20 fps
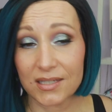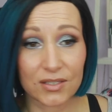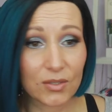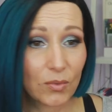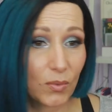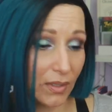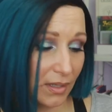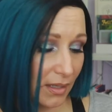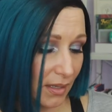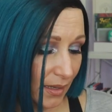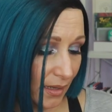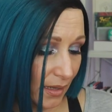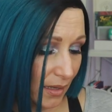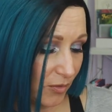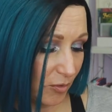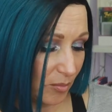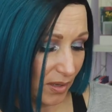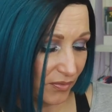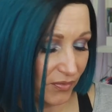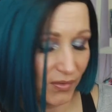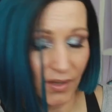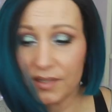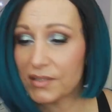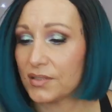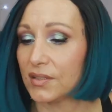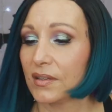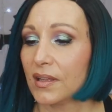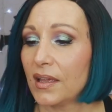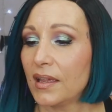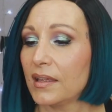This is the one that I have on my
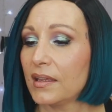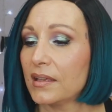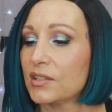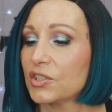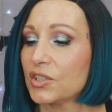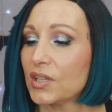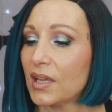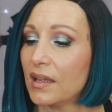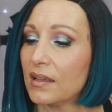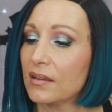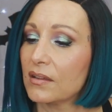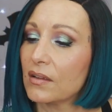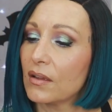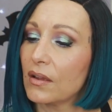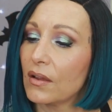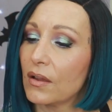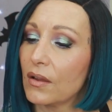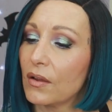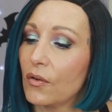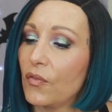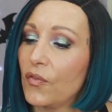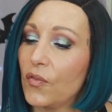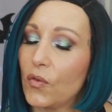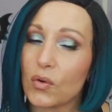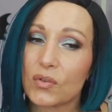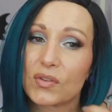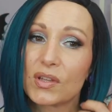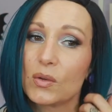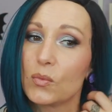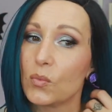face today in shade uh,
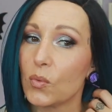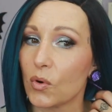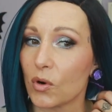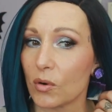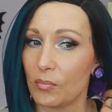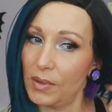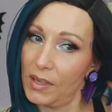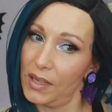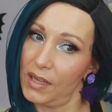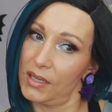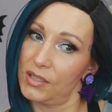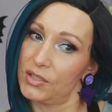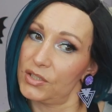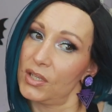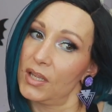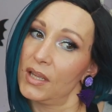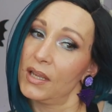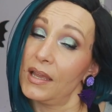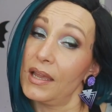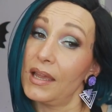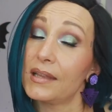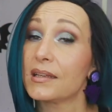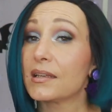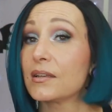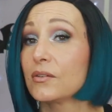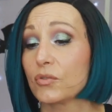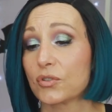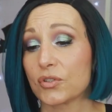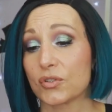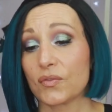40 Warm Beige. And
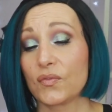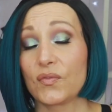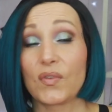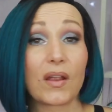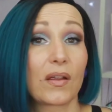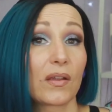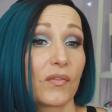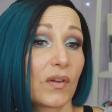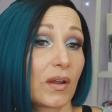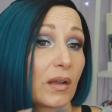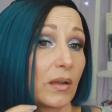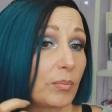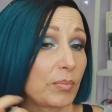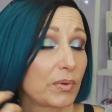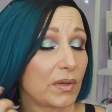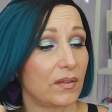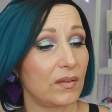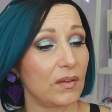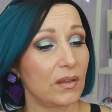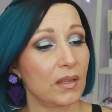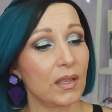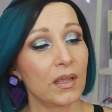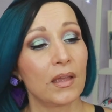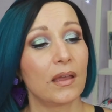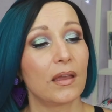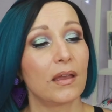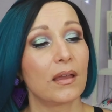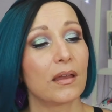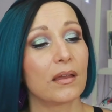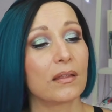it looks very, very pretty.
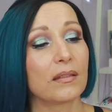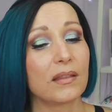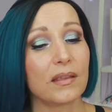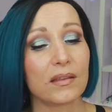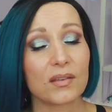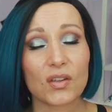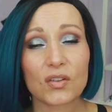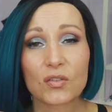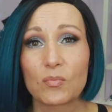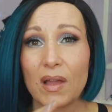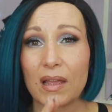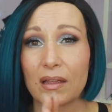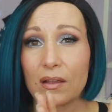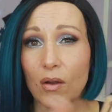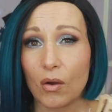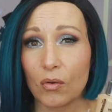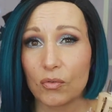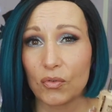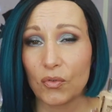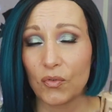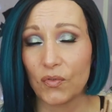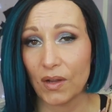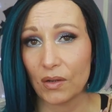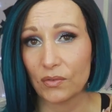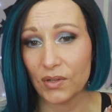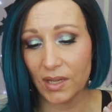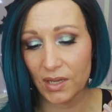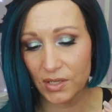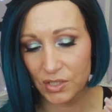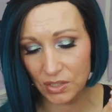Uh, this is my go-to
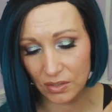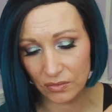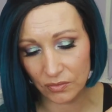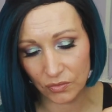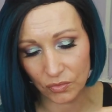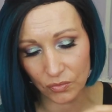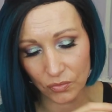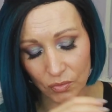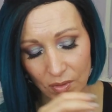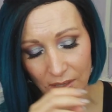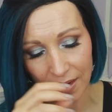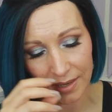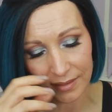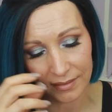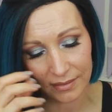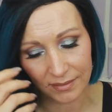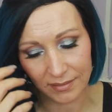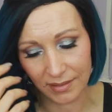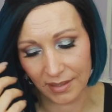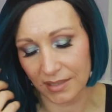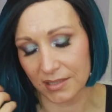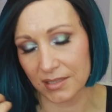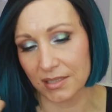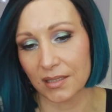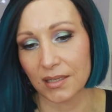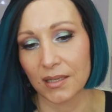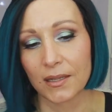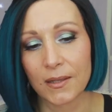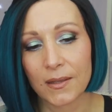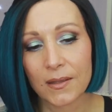foundation to kind of
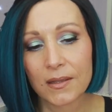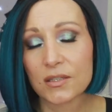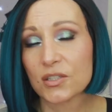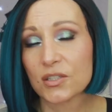test